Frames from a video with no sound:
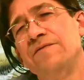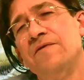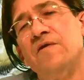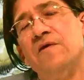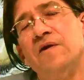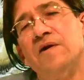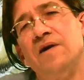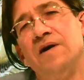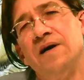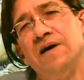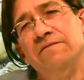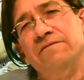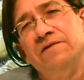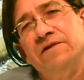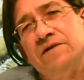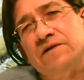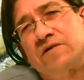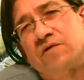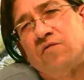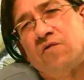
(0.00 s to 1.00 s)
far I've
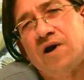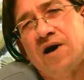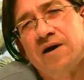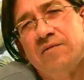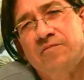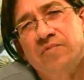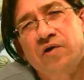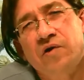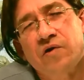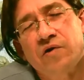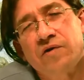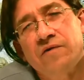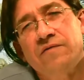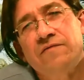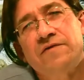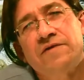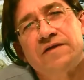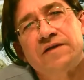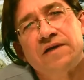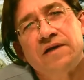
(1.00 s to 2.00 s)
described
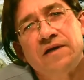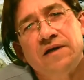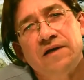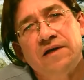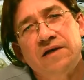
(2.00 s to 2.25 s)
nerves